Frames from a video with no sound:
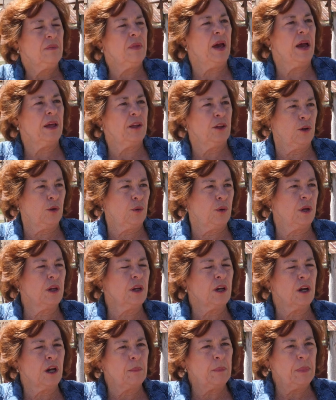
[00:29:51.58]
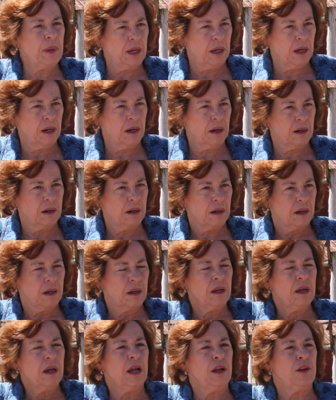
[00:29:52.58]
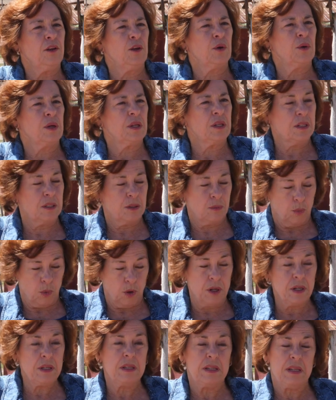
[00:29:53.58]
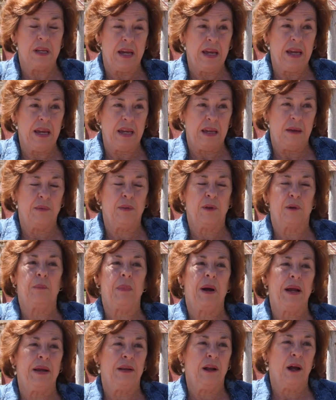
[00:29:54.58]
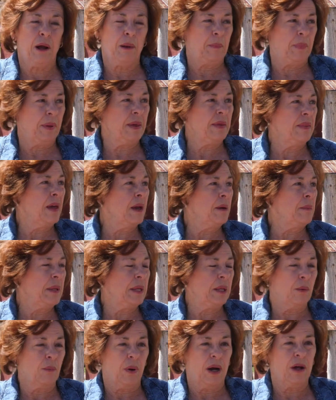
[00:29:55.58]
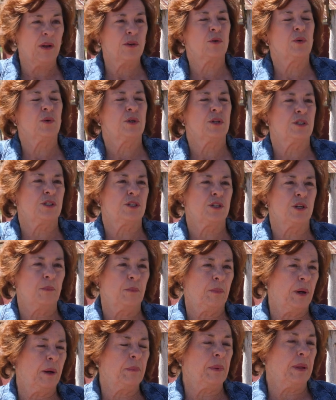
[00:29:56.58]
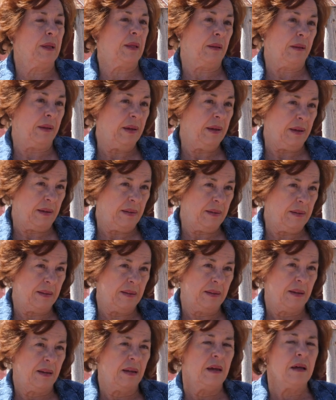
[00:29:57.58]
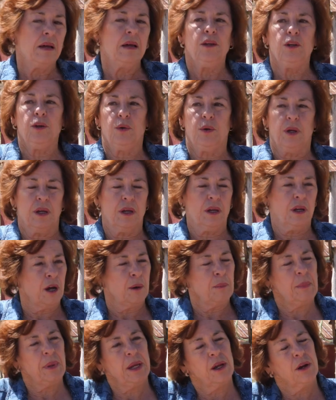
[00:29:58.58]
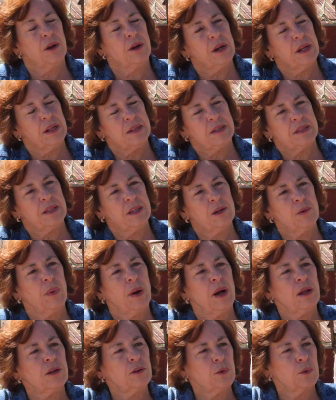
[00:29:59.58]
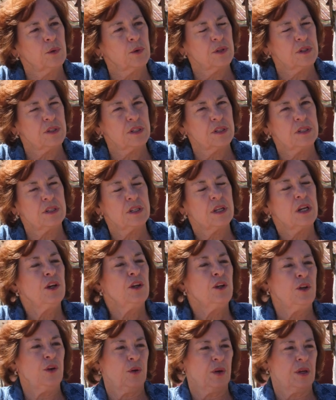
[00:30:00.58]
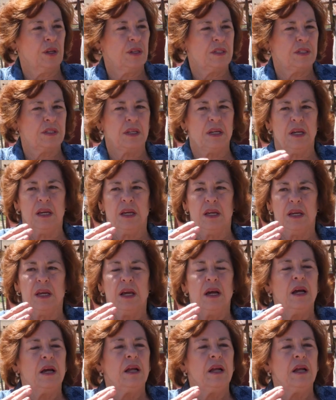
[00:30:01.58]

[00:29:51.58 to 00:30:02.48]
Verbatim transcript: That you can come here and you can, one day, there might not be that many wild horses on public land, you can come here and see wild horses. You can see